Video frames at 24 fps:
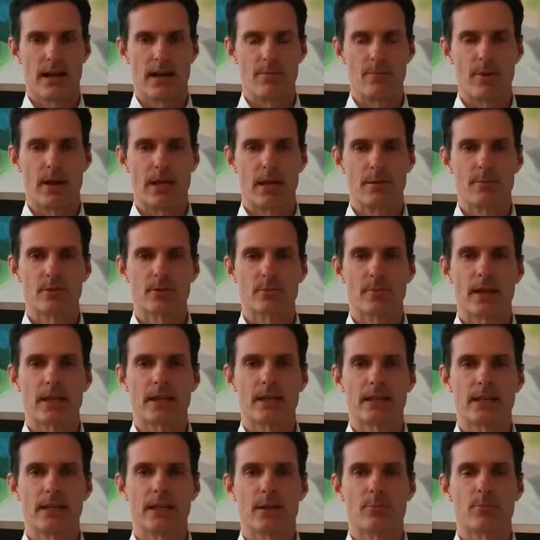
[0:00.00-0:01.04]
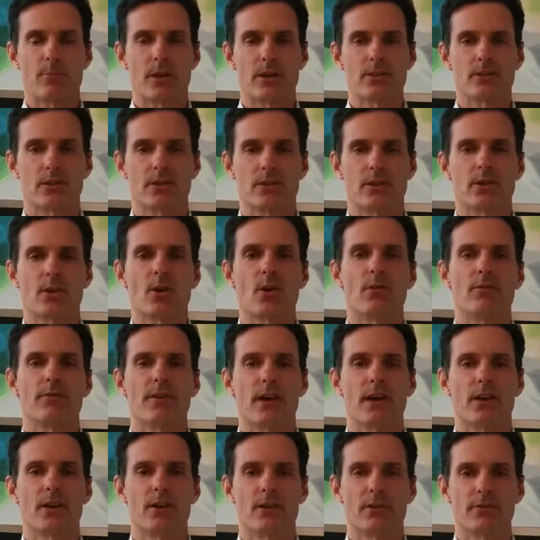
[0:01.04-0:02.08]
Hi, my name is Mike Lee. I'm president and
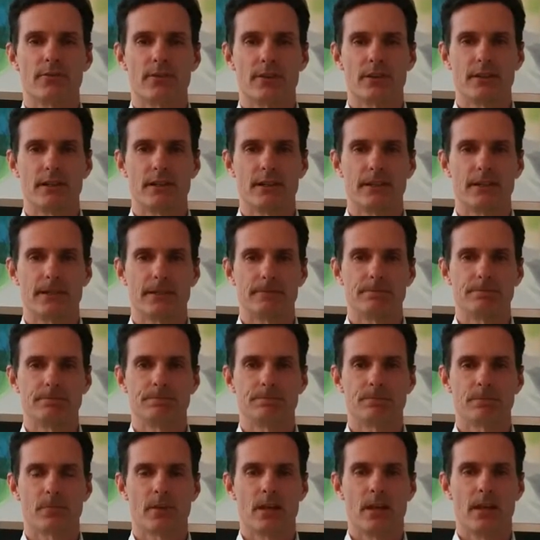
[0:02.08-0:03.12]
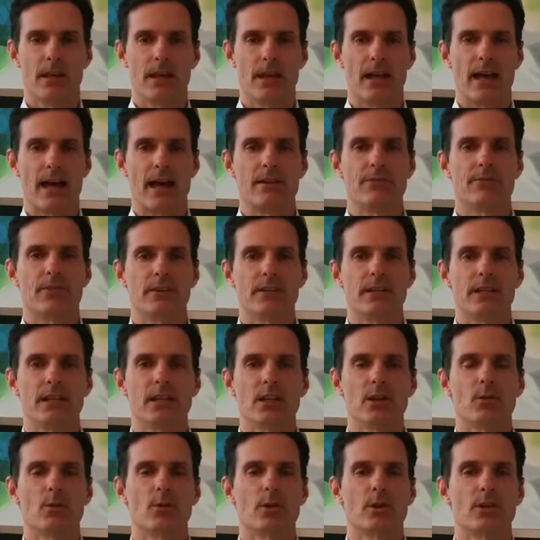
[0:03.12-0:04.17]
co-founder of Fundica. At
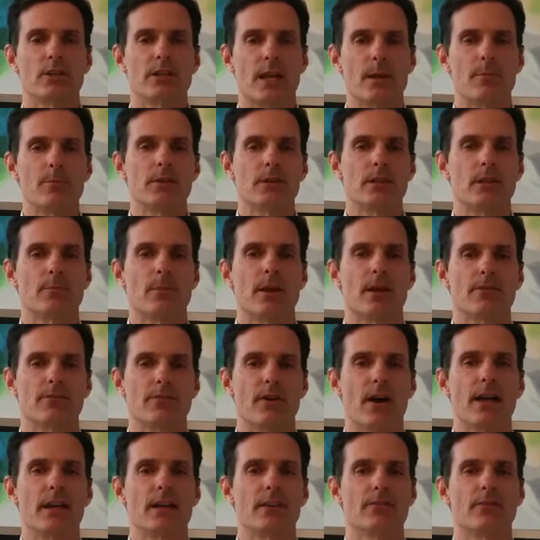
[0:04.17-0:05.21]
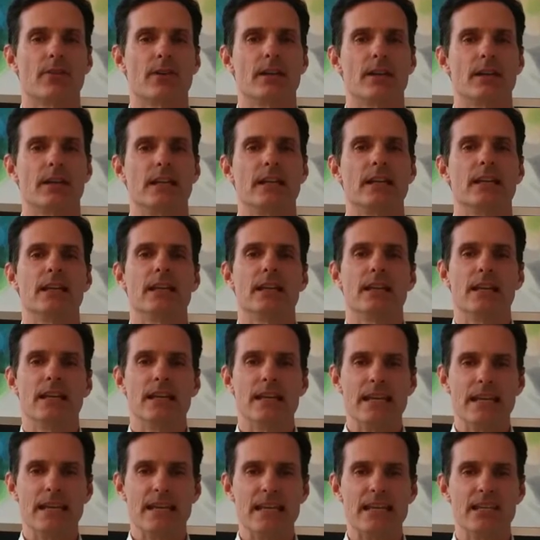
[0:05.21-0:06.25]
Fundica, we're attempting to make finding funding
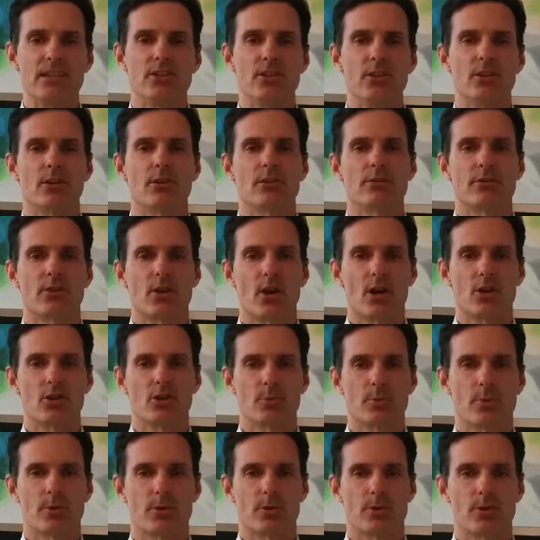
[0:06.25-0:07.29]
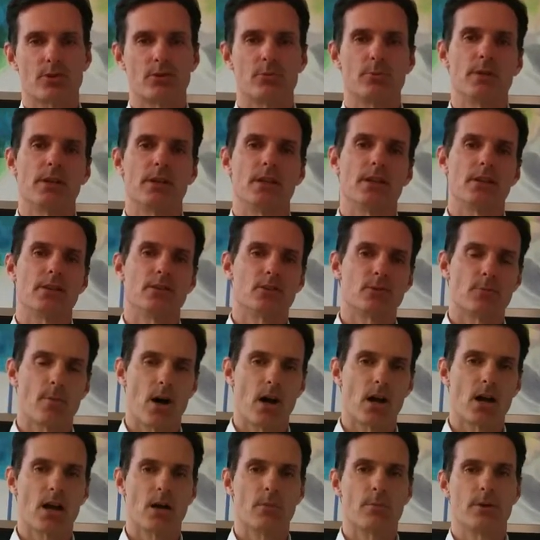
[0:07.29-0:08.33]
easier for entrepreneurs, be it in
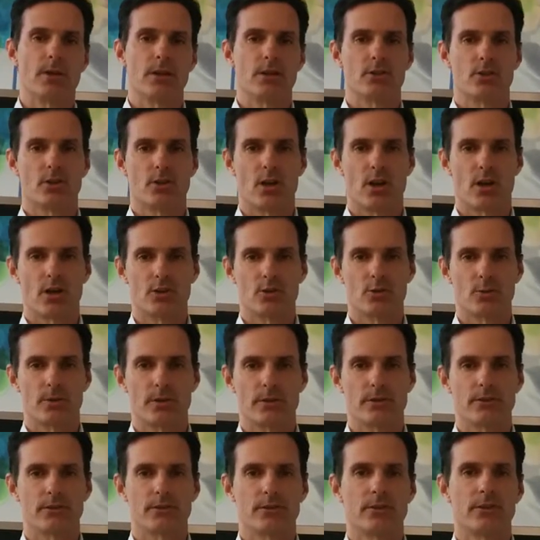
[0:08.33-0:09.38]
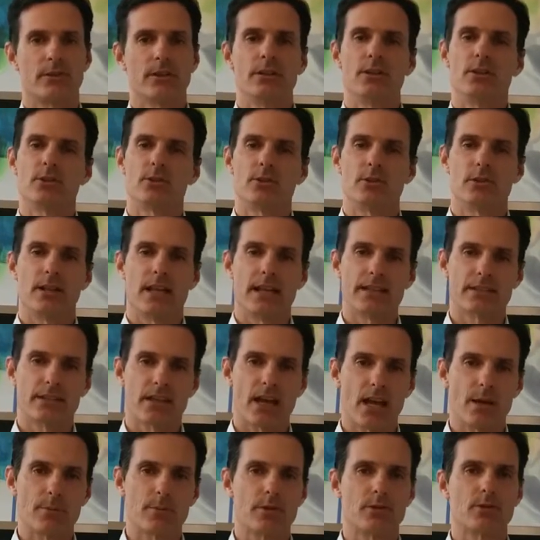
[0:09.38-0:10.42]
small companies or large ones. So less
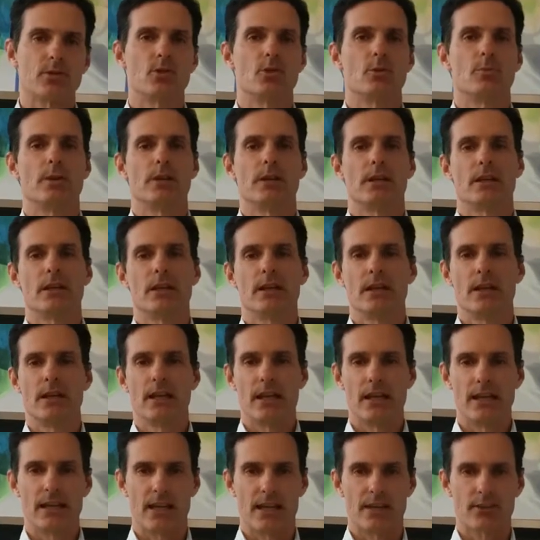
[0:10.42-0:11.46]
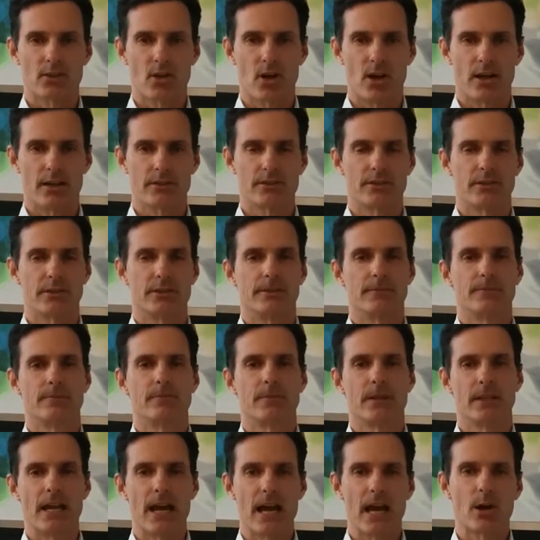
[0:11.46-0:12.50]
time consuming and less costly.
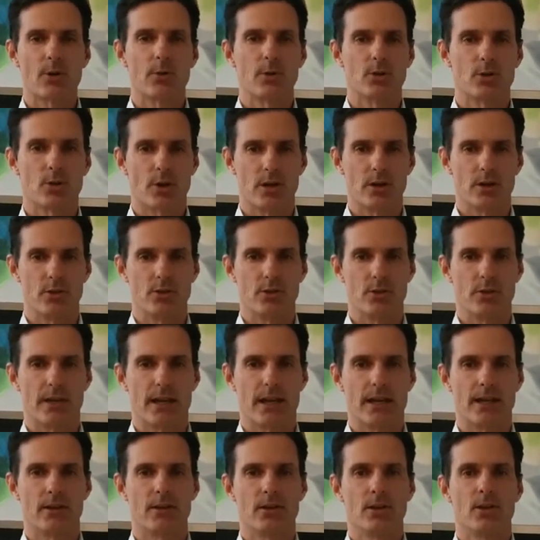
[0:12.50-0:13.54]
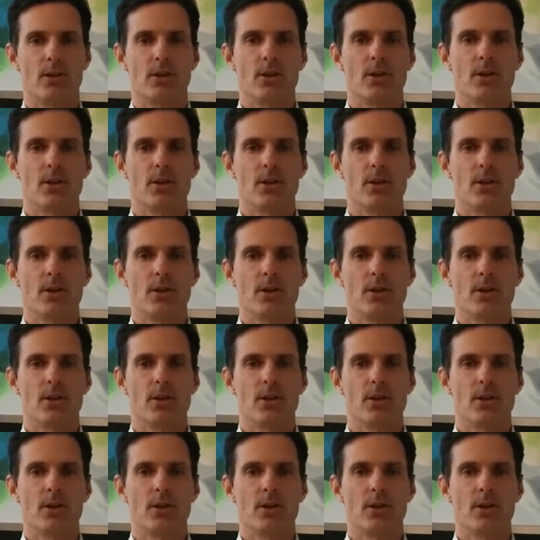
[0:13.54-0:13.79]
And how are we trying to do that?